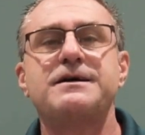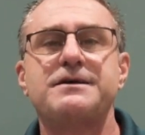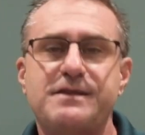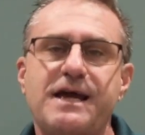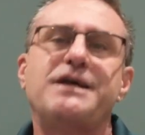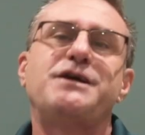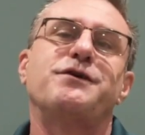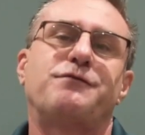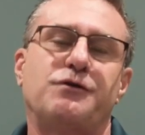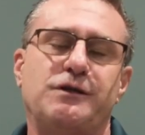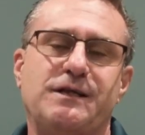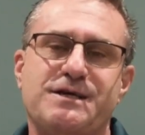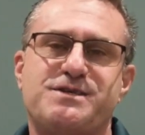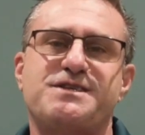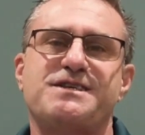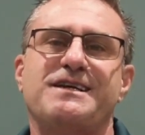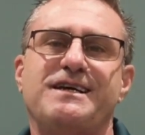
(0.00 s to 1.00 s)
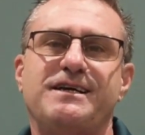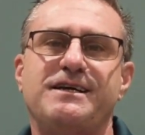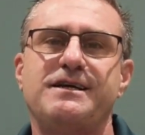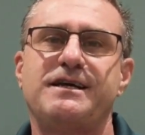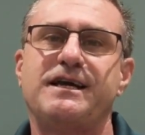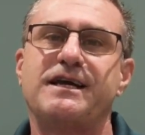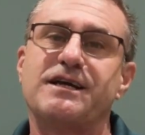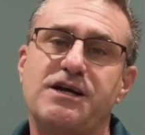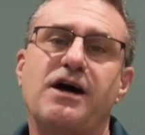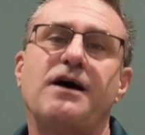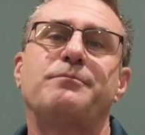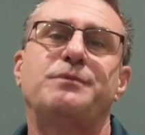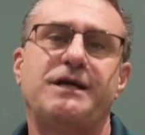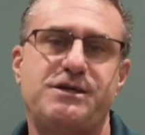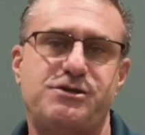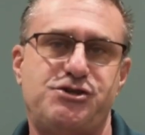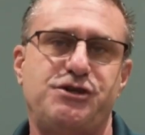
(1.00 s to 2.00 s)
Thank you for listening, and God
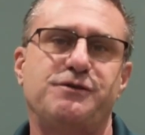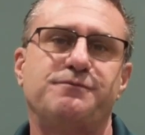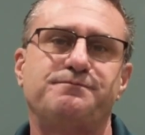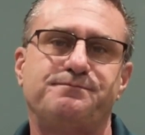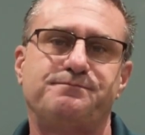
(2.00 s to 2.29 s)
bless you.